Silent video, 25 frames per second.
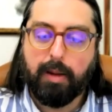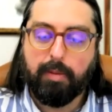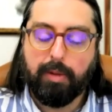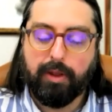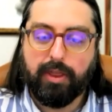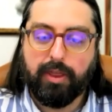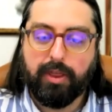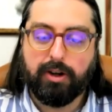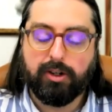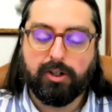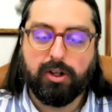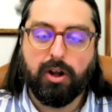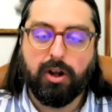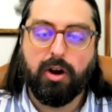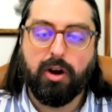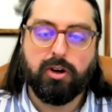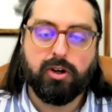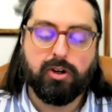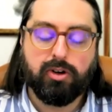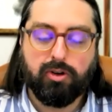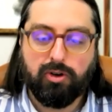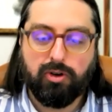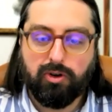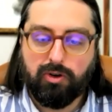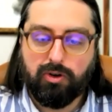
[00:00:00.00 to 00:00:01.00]
But there's no
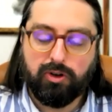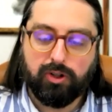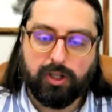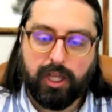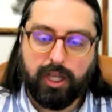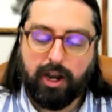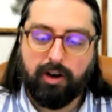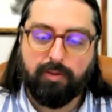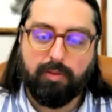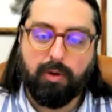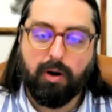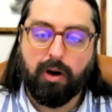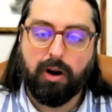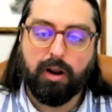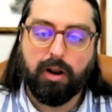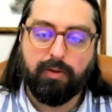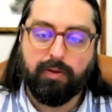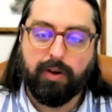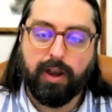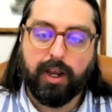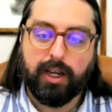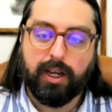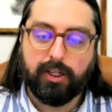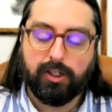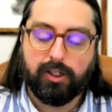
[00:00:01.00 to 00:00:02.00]
true state of moral
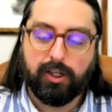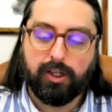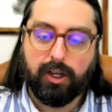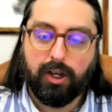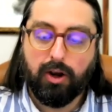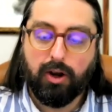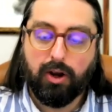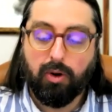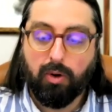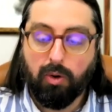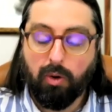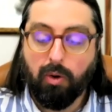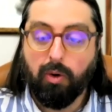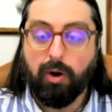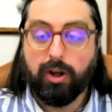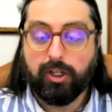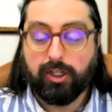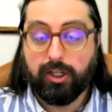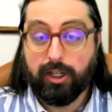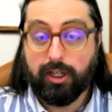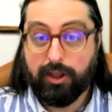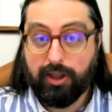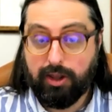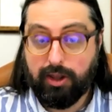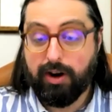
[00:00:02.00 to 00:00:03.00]
affairs. Or is
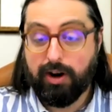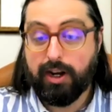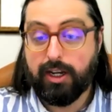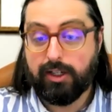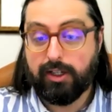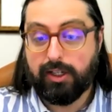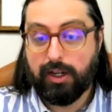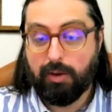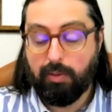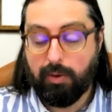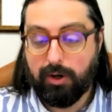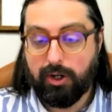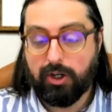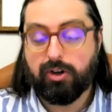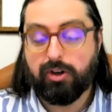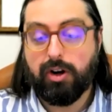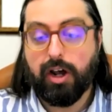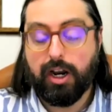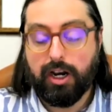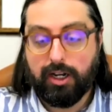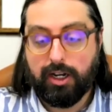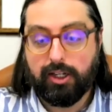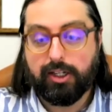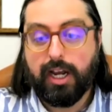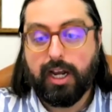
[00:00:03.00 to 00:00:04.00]
it that there is and we're just
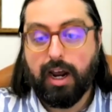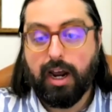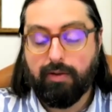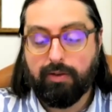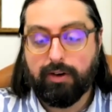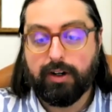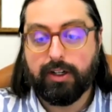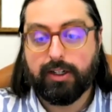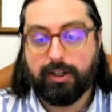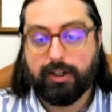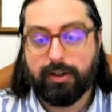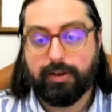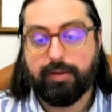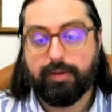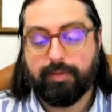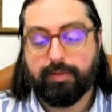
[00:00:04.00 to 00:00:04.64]
trying to discover it?